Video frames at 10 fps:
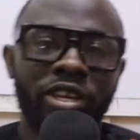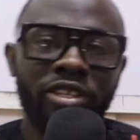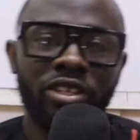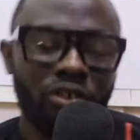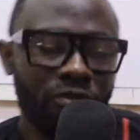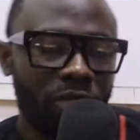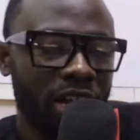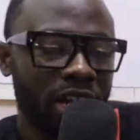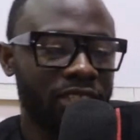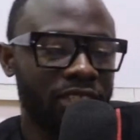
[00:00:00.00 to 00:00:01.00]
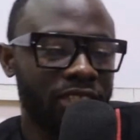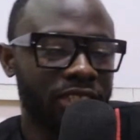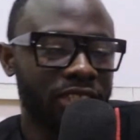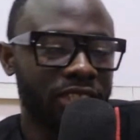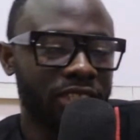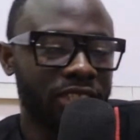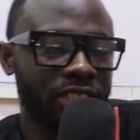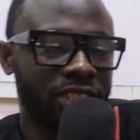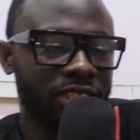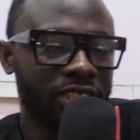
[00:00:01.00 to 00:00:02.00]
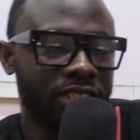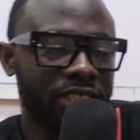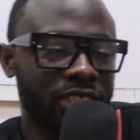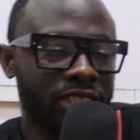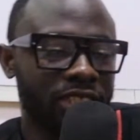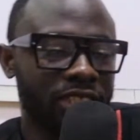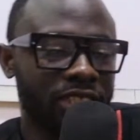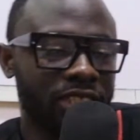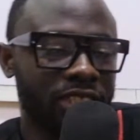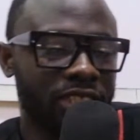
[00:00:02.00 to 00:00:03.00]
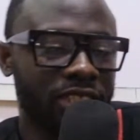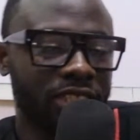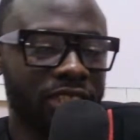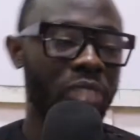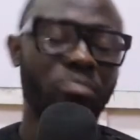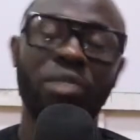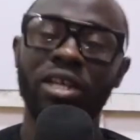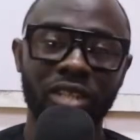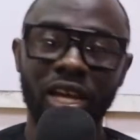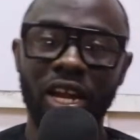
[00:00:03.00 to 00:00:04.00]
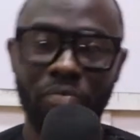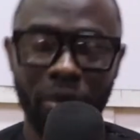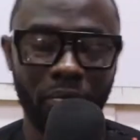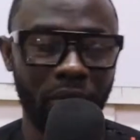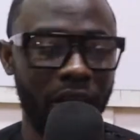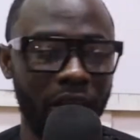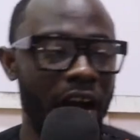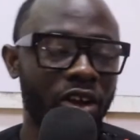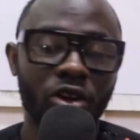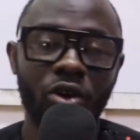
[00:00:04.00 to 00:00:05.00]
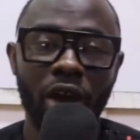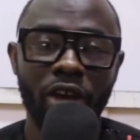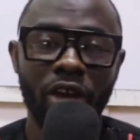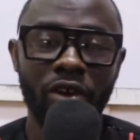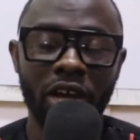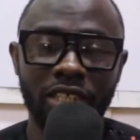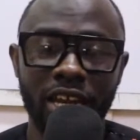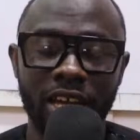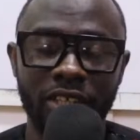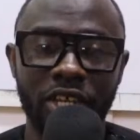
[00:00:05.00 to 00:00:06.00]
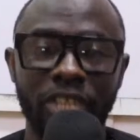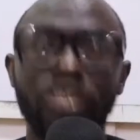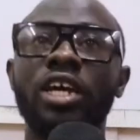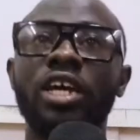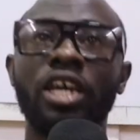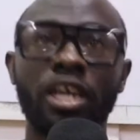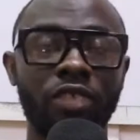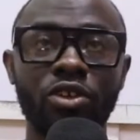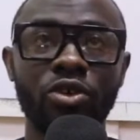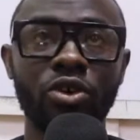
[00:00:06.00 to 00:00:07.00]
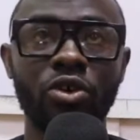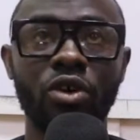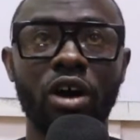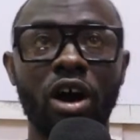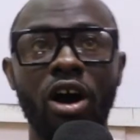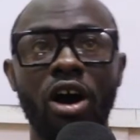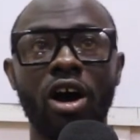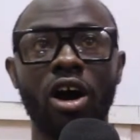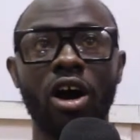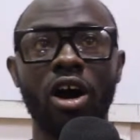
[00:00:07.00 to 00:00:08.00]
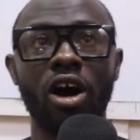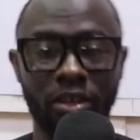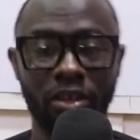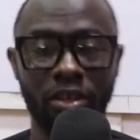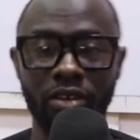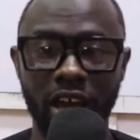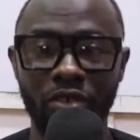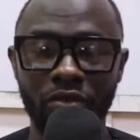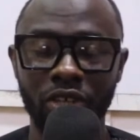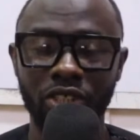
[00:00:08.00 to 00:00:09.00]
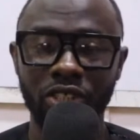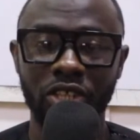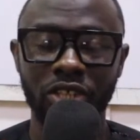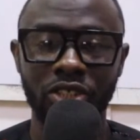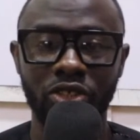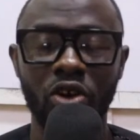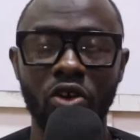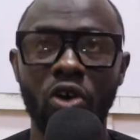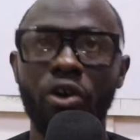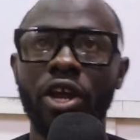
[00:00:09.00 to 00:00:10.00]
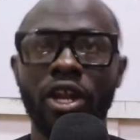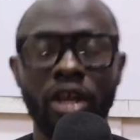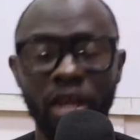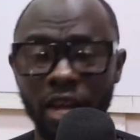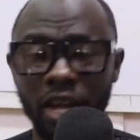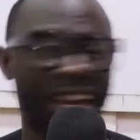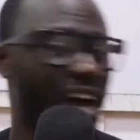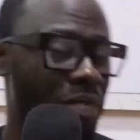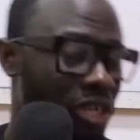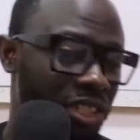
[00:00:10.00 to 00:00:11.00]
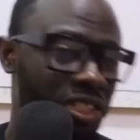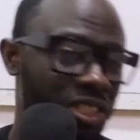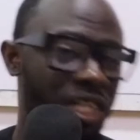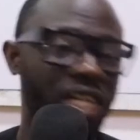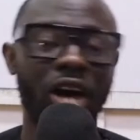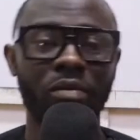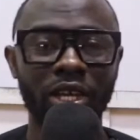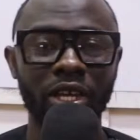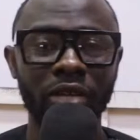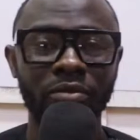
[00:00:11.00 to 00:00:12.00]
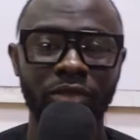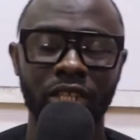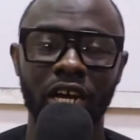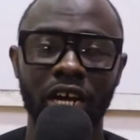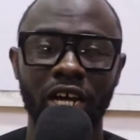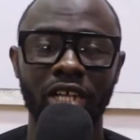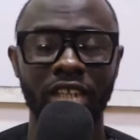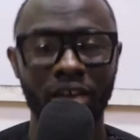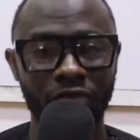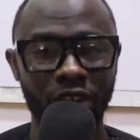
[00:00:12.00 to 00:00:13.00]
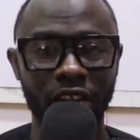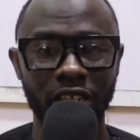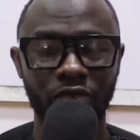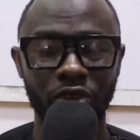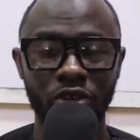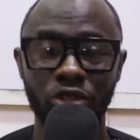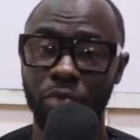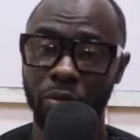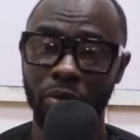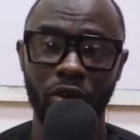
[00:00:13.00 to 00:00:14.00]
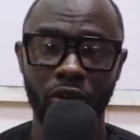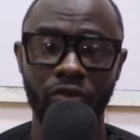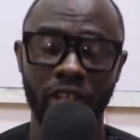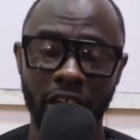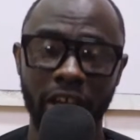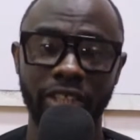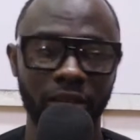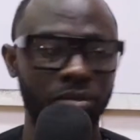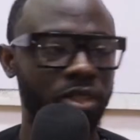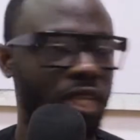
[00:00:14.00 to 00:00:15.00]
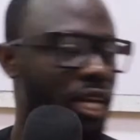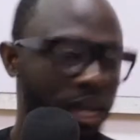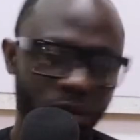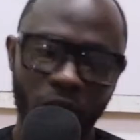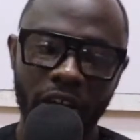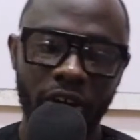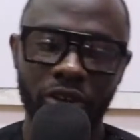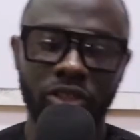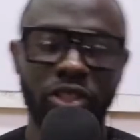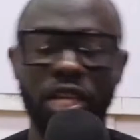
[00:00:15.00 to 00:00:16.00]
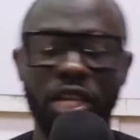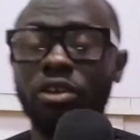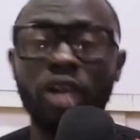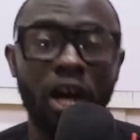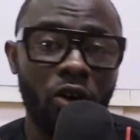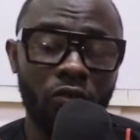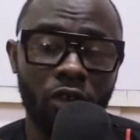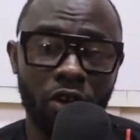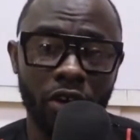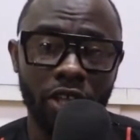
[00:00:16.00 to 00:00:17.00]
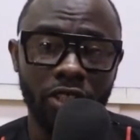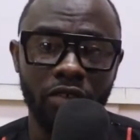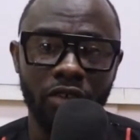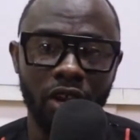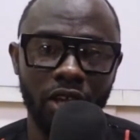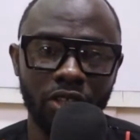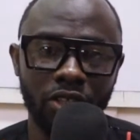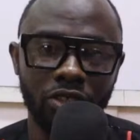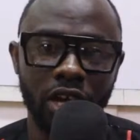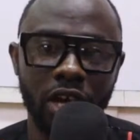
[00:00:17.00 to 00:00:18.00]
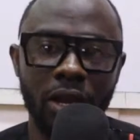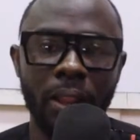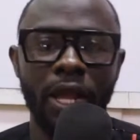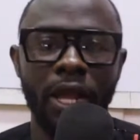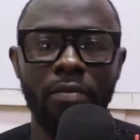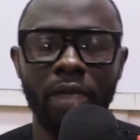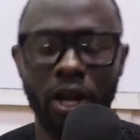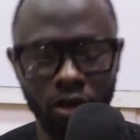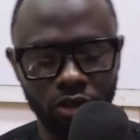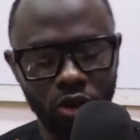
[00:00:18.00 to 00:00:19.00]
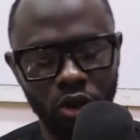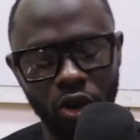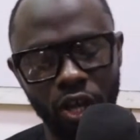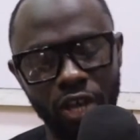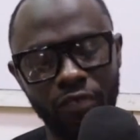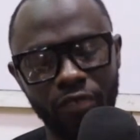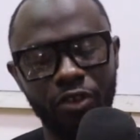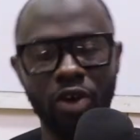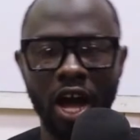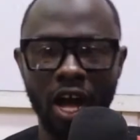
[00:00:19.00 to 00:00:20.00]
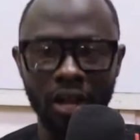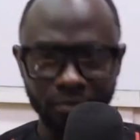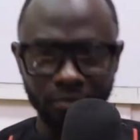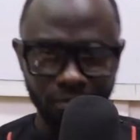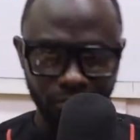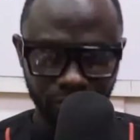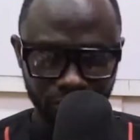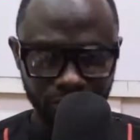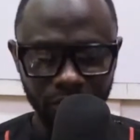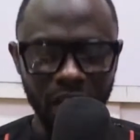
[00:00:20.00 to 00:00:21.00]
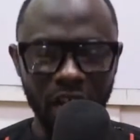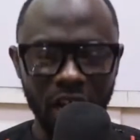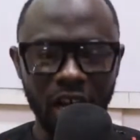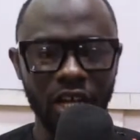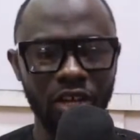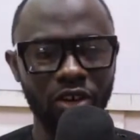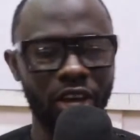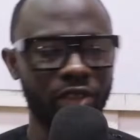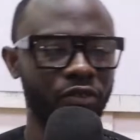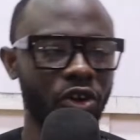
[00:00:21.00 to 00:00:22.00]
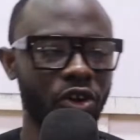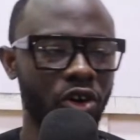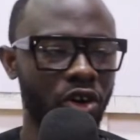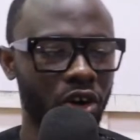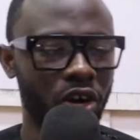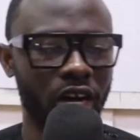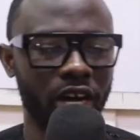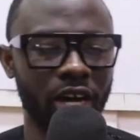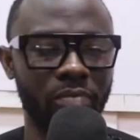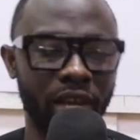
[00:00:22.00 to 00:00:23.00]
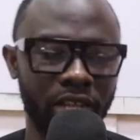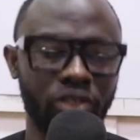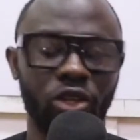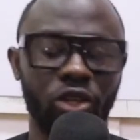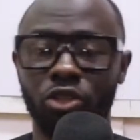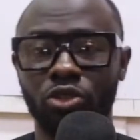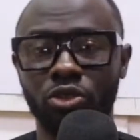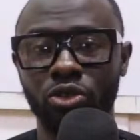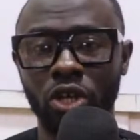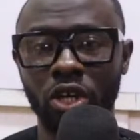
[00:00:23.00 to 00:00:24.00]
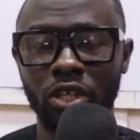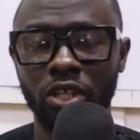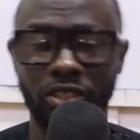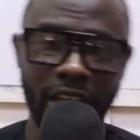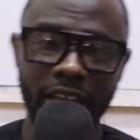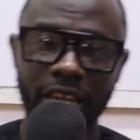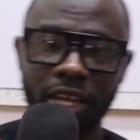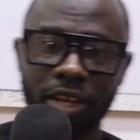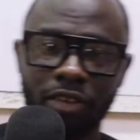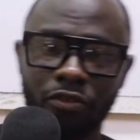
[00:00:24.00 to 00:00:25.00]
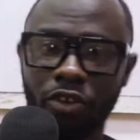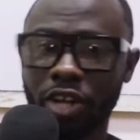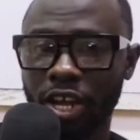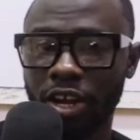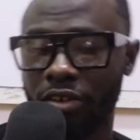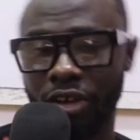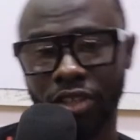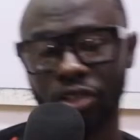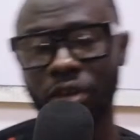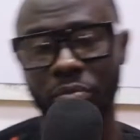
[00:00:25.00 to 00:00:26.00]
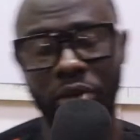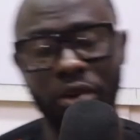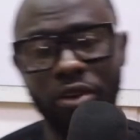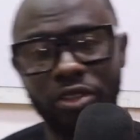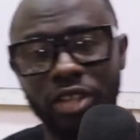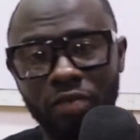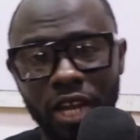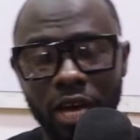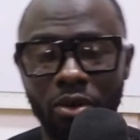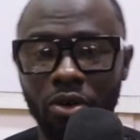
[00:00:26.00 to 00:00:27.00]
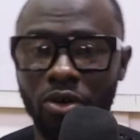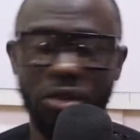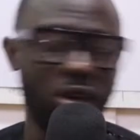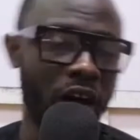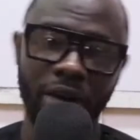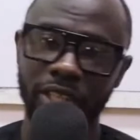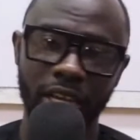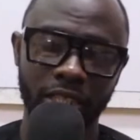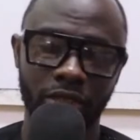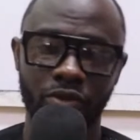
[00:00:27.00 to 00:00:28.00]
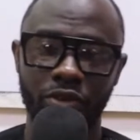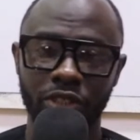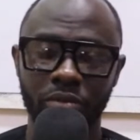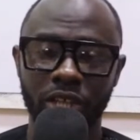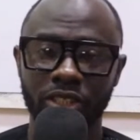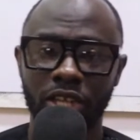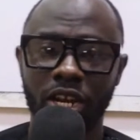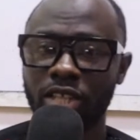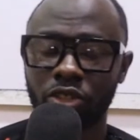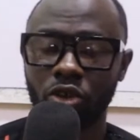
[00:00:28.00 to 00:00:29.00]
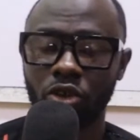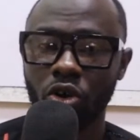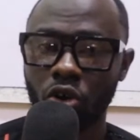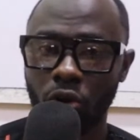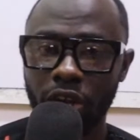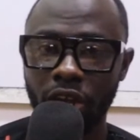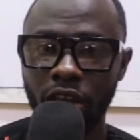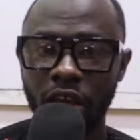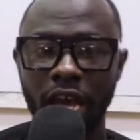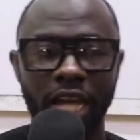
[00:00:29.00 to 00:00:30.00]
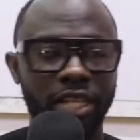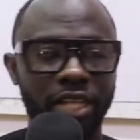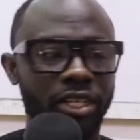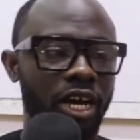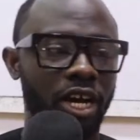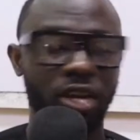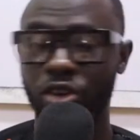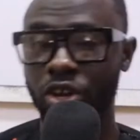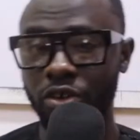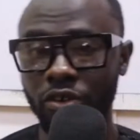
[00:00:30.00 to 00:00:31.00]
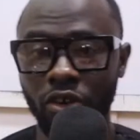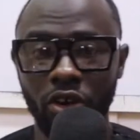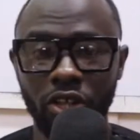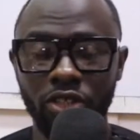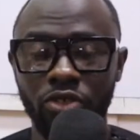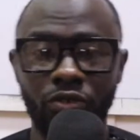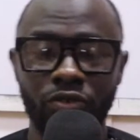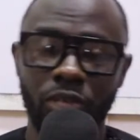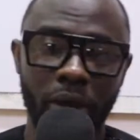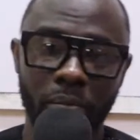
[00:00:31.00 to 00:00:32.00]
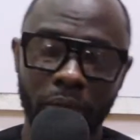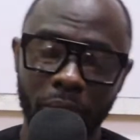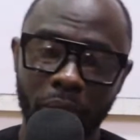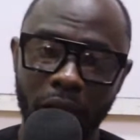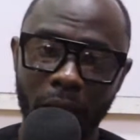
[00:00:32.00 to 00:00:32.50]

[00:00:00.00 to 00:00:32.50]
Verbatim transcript: you've been attending lectures and you are now about to personally prepare, I don't know where you attend lectures, if they do, uh, if they have revision sessions ongoing, that'll be strategic, that'll be uh, definite for you to prepare well for the exams. Why not? Then you can go for it in relation to that. But also, if you are uh, looking for uh, a place also to study for the rest of the periods available. Our executive revision masterclass is ongoing, and uh, you can enroll. It's two fifty per paper.